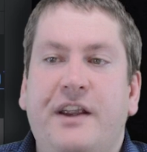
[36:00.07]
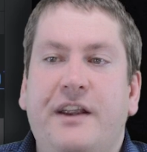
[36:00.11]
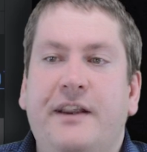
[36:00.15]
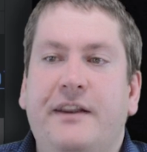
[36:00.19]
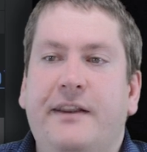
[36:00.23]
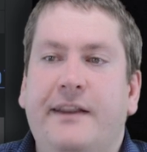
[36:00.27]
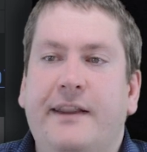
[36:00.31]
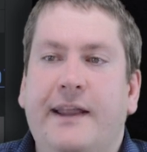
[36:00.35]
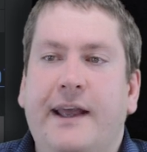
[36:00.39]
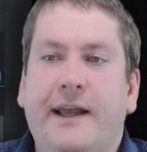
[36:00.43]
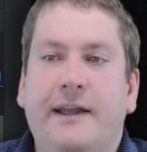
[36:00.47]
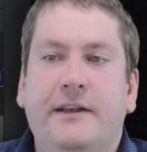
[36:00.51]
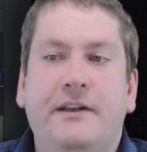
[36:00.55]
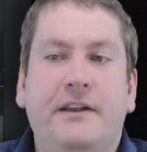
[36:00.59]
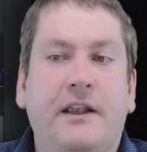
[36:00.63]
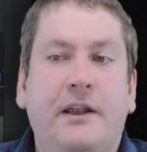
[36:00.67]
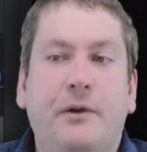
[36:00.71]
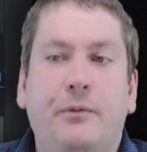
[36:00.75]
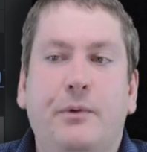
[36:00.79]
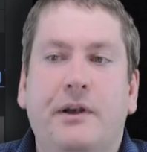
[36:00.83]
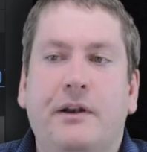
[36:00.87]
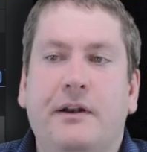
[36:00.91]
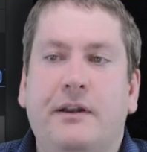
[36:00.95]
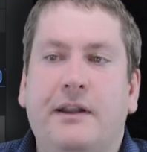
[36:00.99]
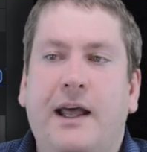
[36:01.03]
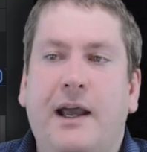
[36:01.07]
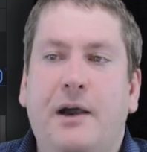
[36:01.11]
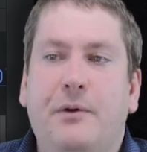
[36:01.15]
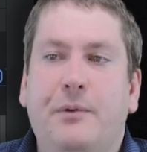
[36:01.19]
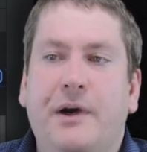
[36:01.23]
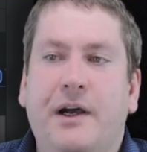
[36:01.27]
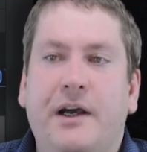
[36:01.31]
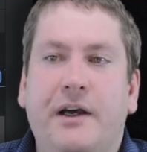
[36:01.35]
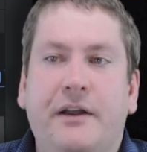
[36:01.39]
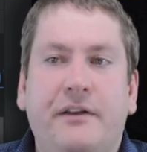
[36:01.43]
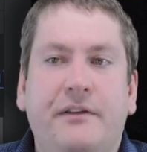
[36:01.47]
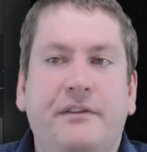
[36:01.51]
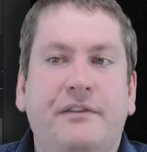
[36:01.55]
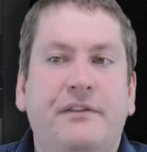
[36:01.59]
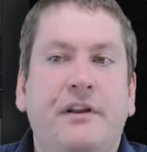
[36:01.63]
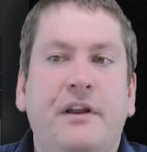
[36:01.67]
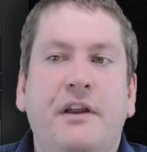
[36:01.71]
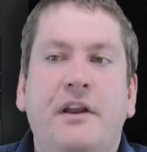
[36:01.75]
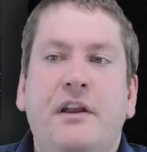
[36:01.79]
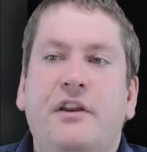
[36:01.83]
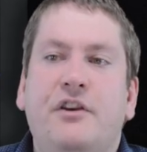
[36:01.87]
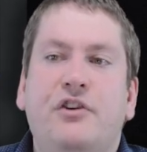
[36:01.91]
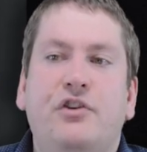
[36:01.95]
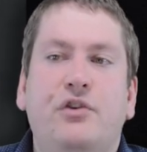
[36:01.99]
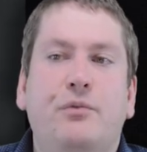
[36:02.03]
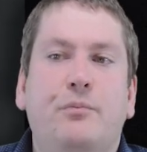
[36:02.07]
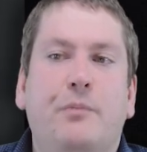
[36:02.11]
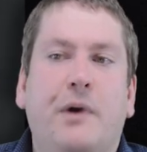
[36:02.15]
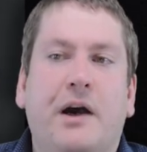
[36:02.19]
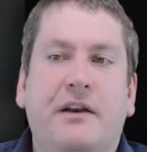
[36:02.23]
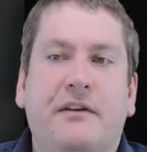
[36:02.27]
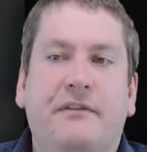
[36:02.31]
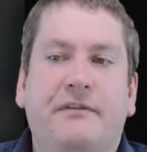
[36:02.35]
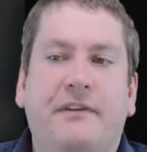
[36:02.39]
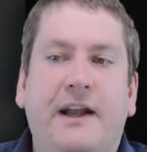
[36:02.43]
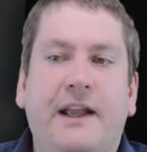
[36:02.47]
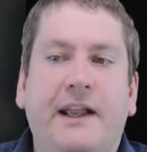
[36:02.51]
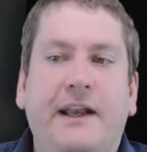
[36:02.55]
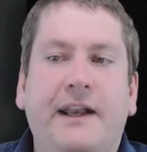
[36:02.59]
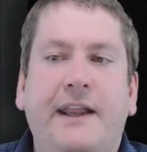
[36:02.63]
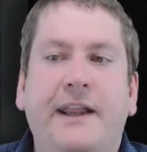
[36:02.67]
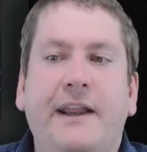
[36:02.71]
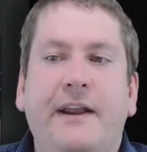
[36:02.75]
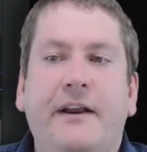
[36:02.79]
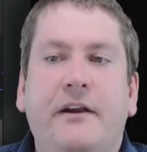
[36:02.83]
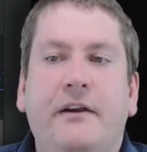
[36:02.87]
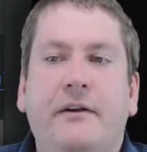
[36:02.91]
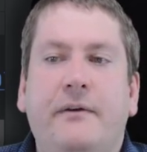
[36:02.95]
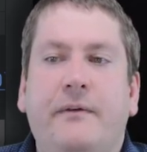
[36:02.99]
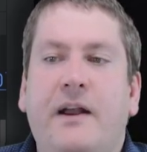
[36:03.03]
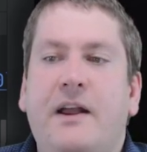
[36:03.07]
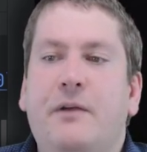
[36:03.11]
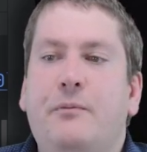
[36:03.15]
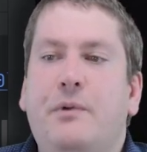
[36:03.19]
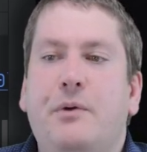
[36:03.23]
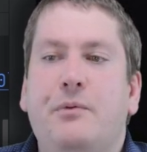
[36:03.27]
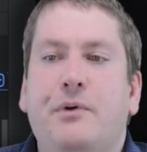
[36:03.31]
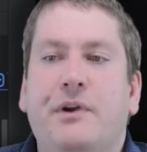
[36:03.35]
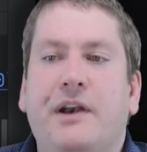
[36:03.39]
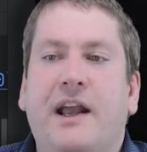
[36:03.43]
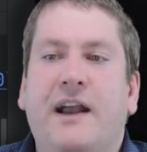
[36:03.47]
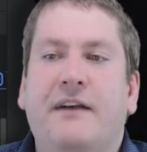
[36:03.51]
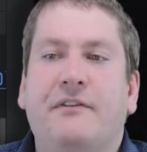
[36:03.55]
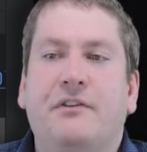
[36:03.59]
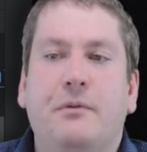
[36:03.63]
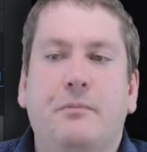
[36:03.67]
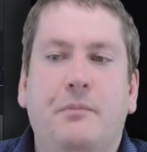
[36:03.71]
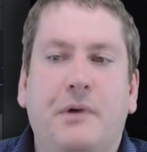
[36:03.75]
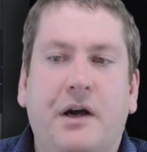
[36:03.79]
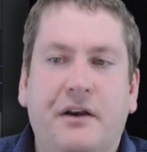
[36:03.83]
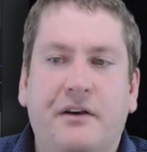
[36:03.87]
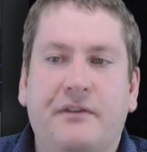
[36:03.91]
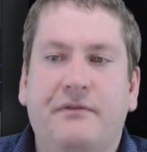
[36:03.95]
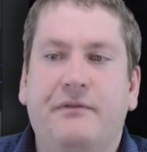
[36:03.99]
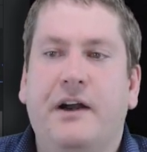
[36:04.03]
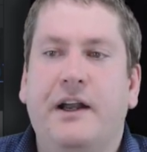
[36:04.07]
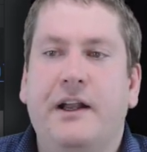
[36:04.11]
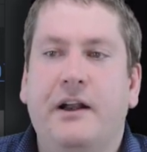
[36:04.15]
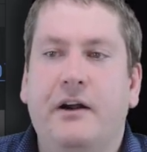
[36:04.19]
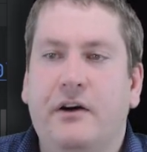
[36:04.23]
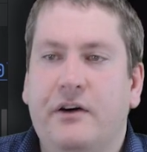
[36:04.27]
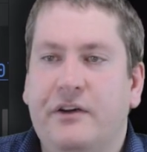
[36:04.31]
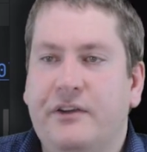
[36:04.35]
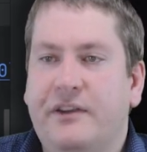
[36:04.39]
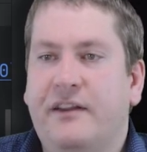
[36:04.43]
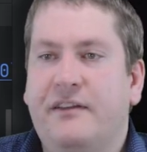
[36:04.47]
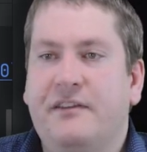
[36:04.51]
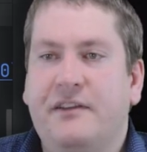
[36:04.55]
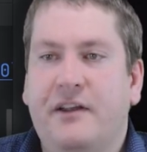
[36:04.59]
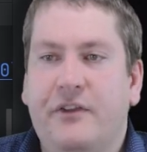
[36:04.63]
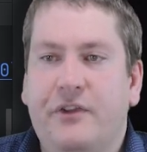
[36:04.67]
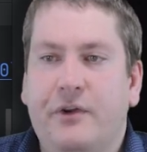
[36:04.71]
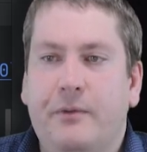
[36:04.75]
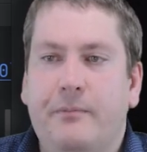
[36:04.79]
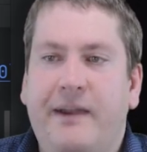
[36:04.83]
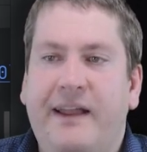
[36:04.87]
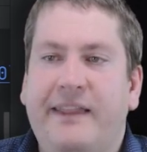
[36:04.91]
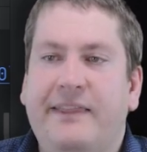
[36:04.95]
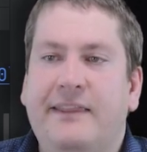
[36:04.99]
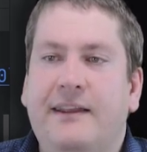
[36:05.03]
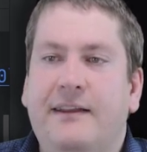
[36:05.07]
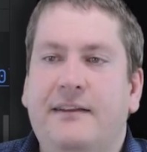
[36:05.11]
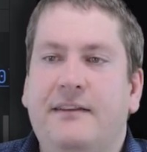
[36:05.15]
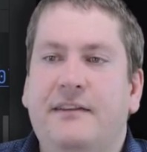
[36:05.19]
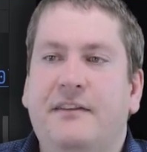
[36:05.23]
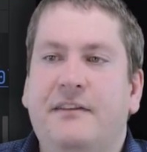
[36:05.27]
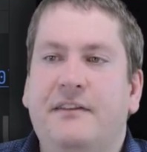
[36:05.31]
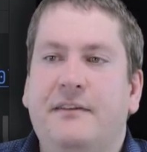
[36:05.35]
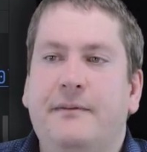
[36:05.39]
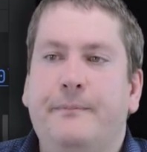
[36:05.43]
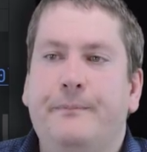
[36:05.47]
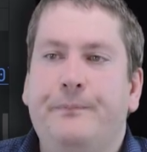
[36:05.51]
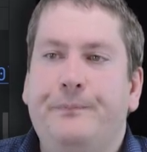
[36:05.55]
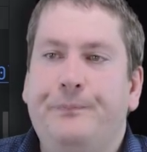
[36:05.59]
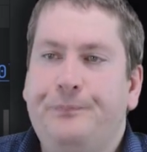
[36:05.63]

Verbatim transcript: in that it would allow us to modify it here, and we won't have to modify all these other methods.